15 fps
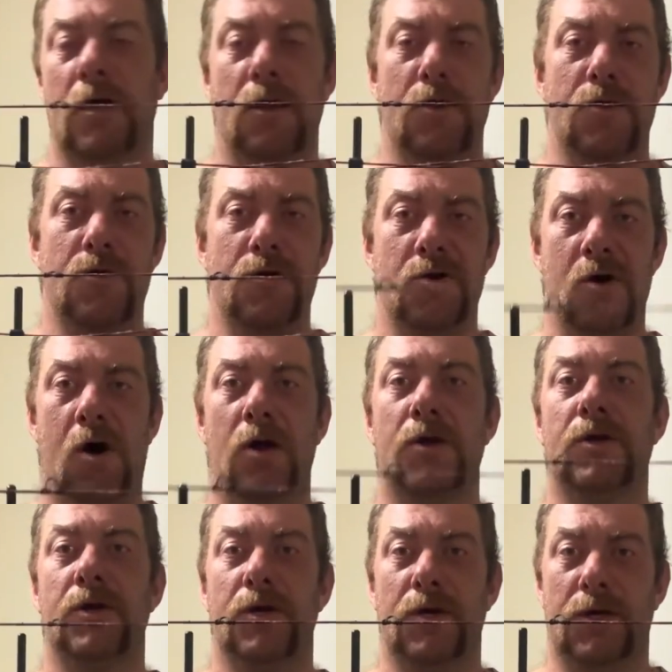not
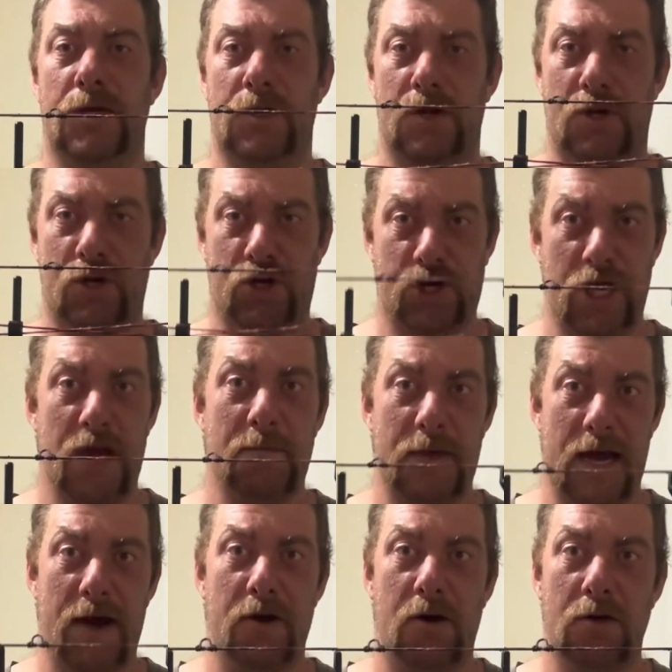to cheap
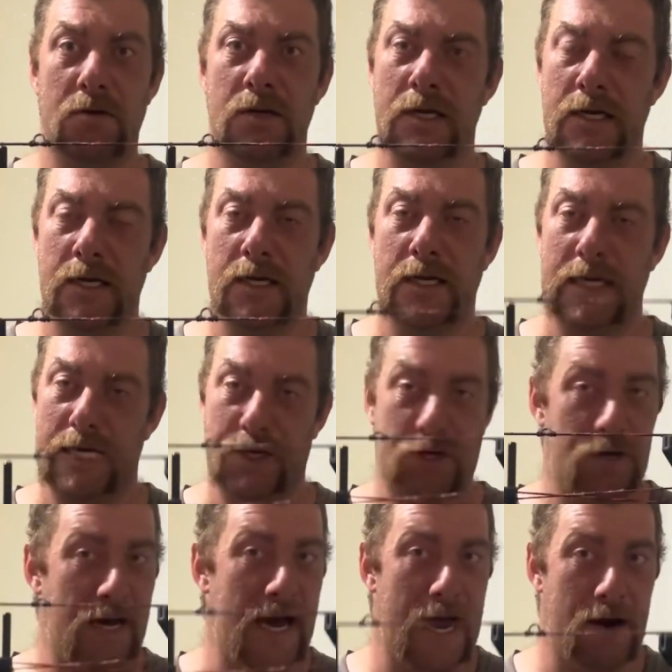out on is your
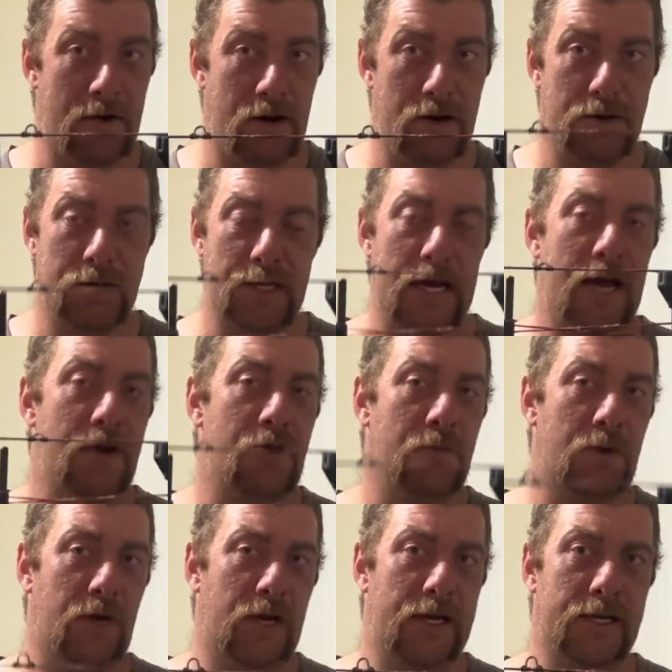arrows and your
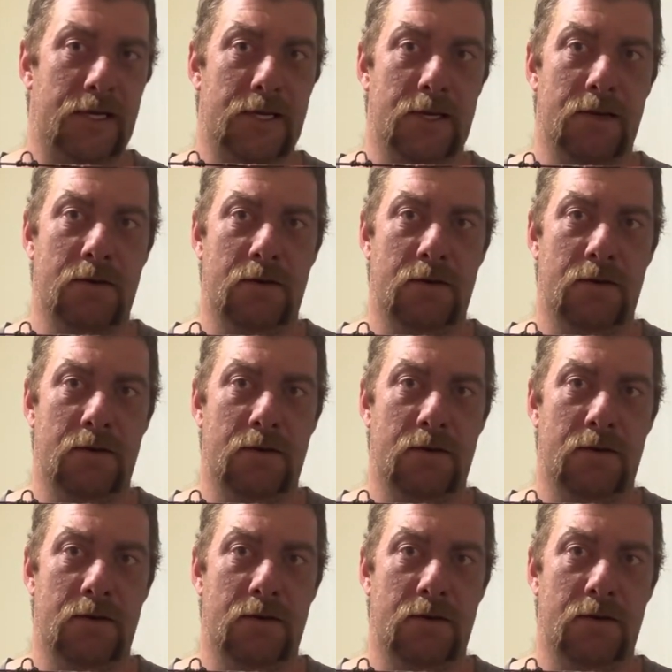release.